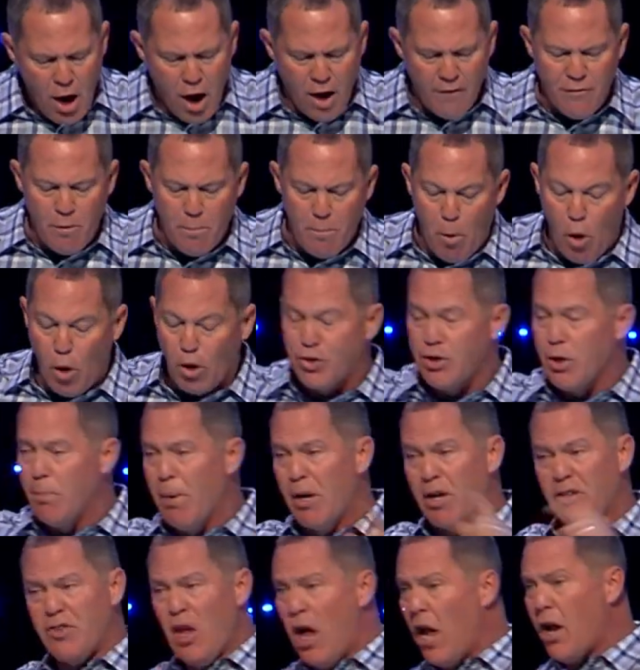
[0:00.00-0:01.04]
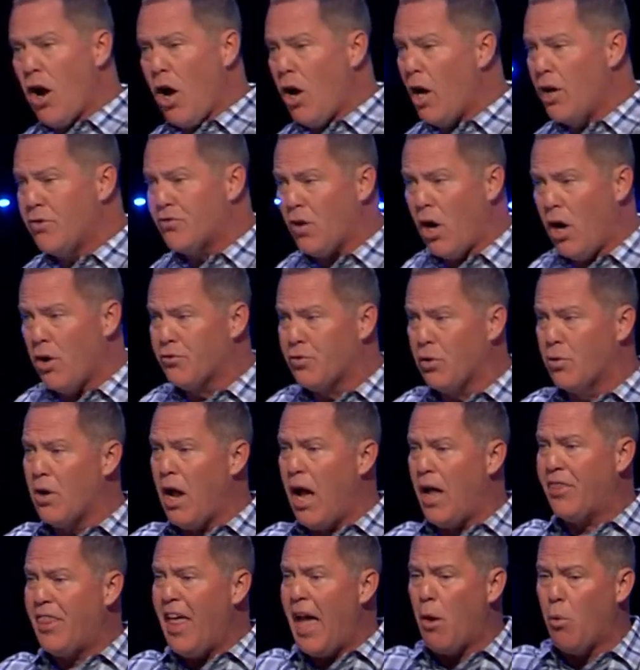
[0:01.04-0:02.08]
of abortion but it's not it's also
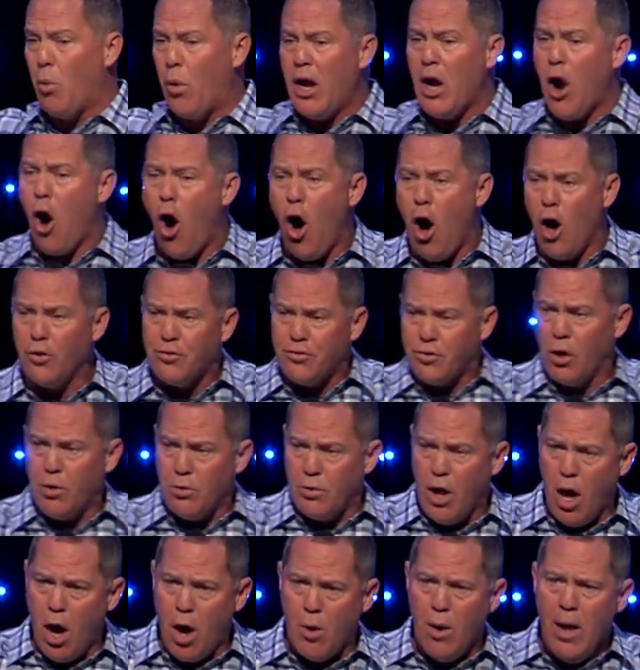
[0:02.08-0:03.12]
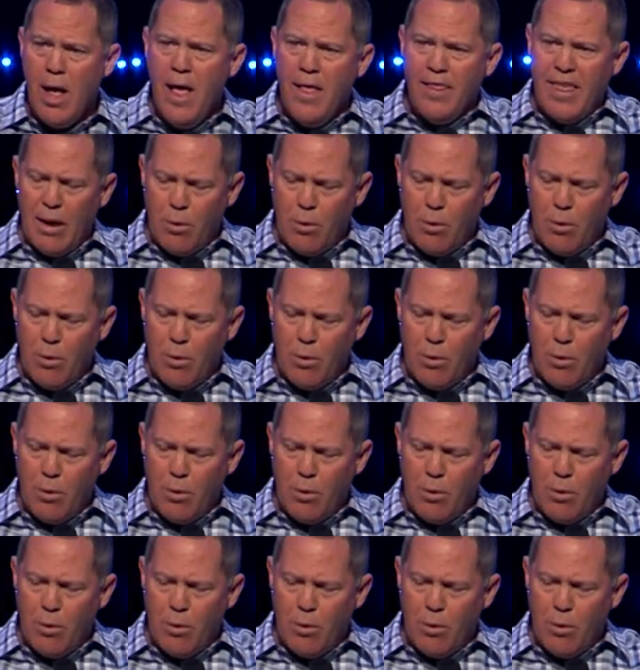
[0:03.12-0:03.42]
not that we also know